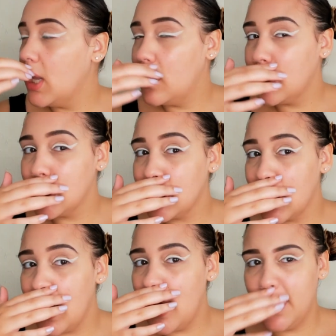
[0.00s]
And just
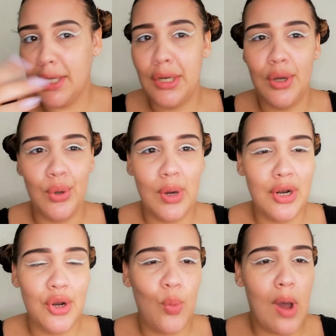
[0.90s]
like adding an O, I
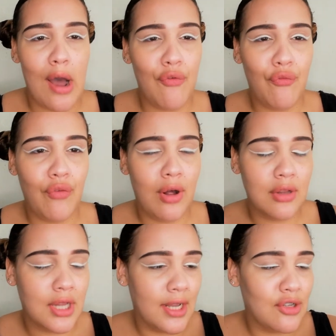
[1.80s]
don't know why I
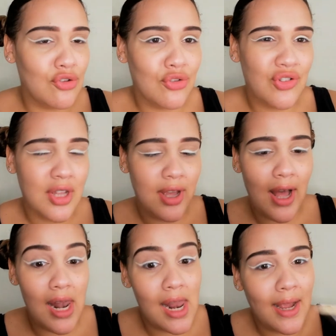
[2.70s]
felt like
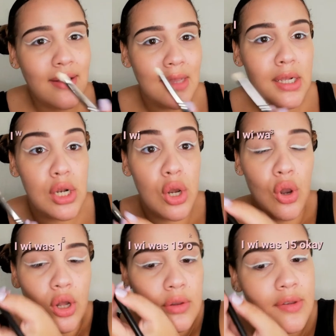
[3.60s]
I liked it a
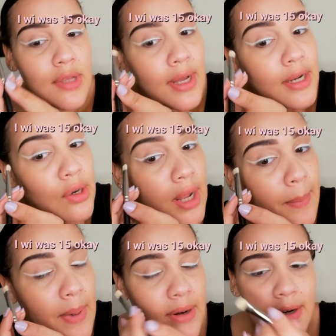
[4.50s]
lot because I didn't
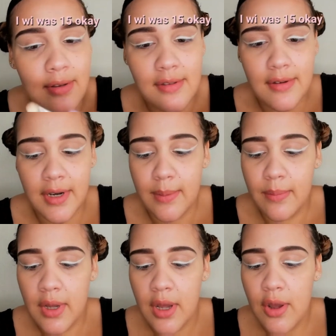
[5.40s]
like my real
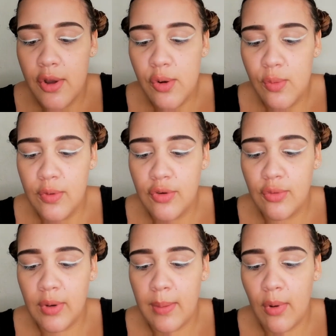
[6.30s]
surname, which
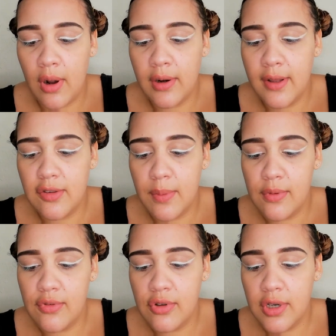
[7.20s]
is what I'm not gonna
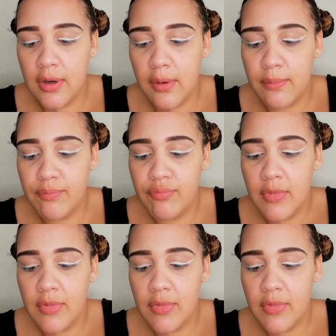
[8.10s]
expose on here.